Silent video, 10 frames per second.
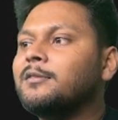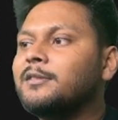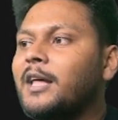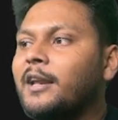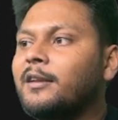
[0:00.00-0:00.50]

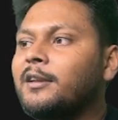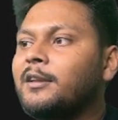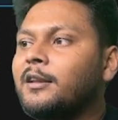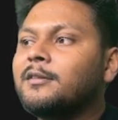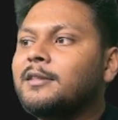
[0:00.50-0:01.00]

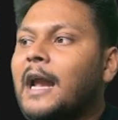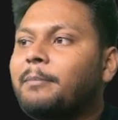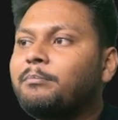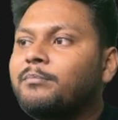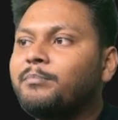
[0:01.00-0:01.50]
then
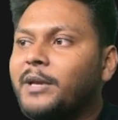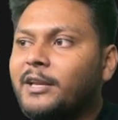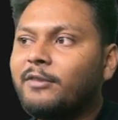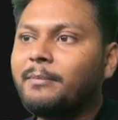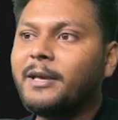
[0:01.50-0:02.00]
that
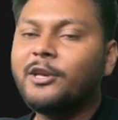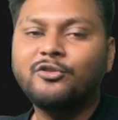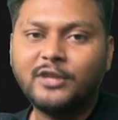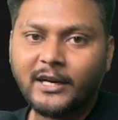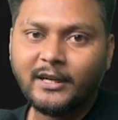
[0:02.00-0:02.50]
bean will be
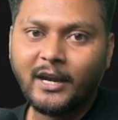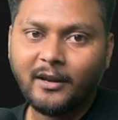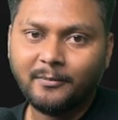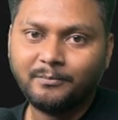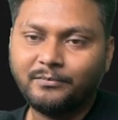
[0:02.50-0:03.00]

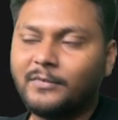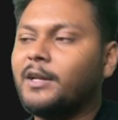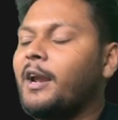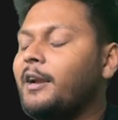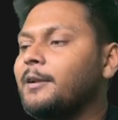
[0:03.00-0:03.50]
injected,
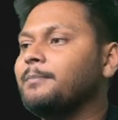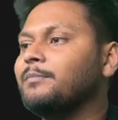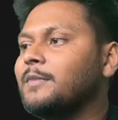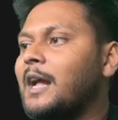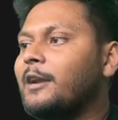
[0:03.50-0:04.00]
right?
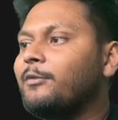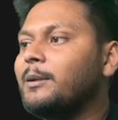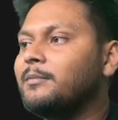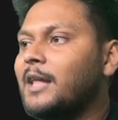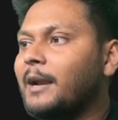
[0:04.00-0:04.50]
That
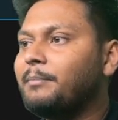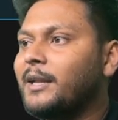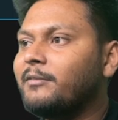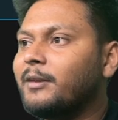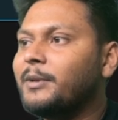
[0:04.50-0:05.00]
that
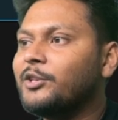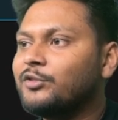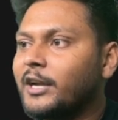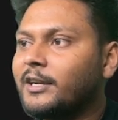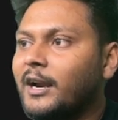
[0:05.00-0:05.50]
bean will be
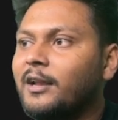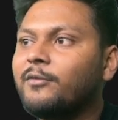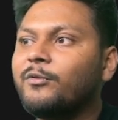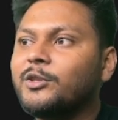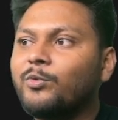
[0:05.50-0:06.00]

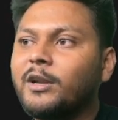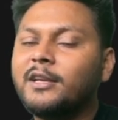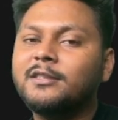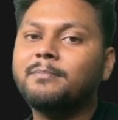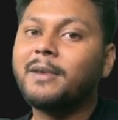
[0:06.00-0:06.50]
injected, which one
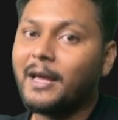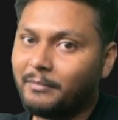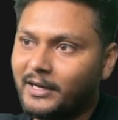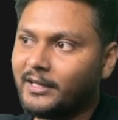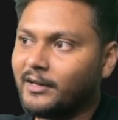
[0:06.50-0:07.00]
is
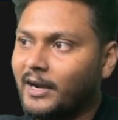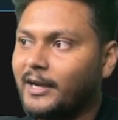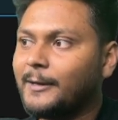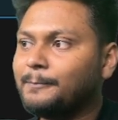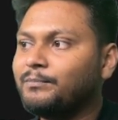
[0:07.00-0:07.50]
primary,
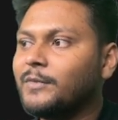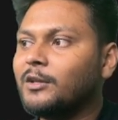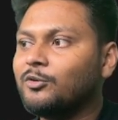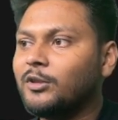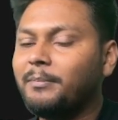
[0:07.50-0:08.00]
right?
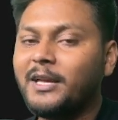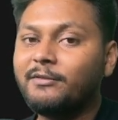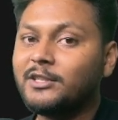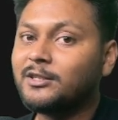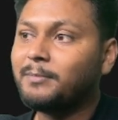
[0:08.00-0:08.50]
So the
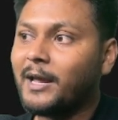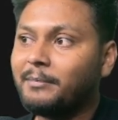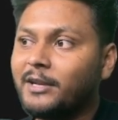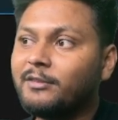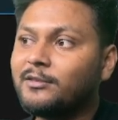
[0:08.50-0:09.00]
bean which is
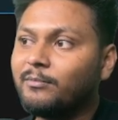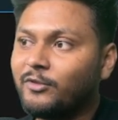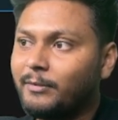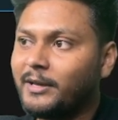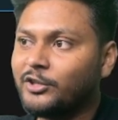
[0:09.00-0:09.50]
primary which
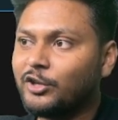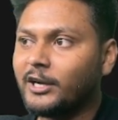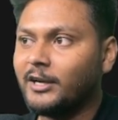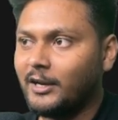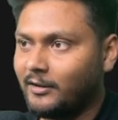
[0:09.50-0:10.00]
will be
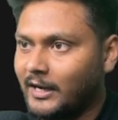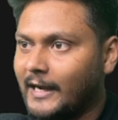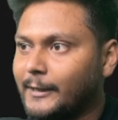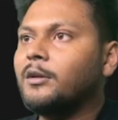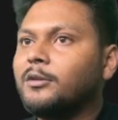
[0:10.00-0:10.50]
injected,
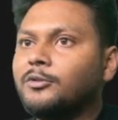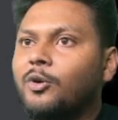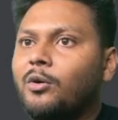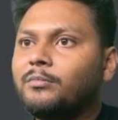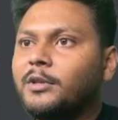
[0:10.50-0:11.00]
right?
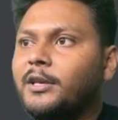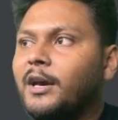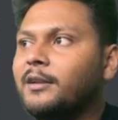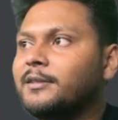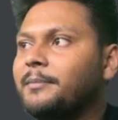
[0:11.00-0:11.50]
So
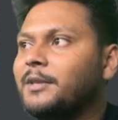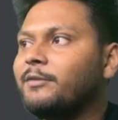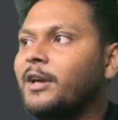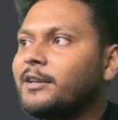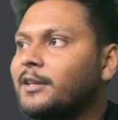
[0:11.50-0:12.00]
here same
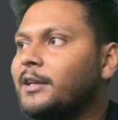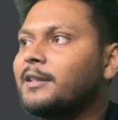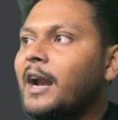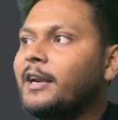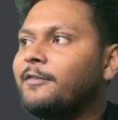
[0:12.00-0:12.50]
thing we are saying
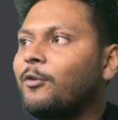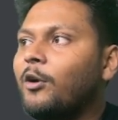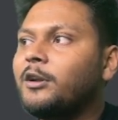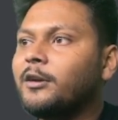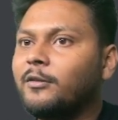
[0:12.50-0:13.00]
that
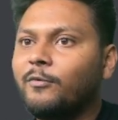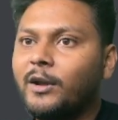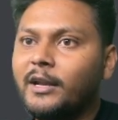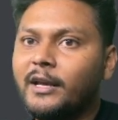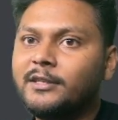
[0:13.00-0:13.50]
default
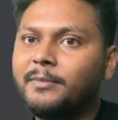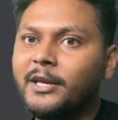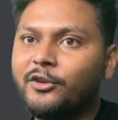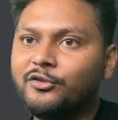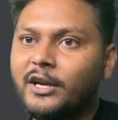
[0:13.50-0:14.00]
one is
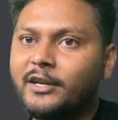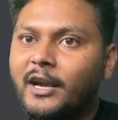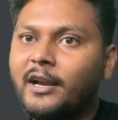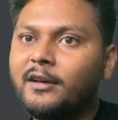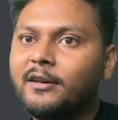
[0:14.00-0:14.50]
being
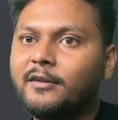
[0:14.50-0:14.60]
injected,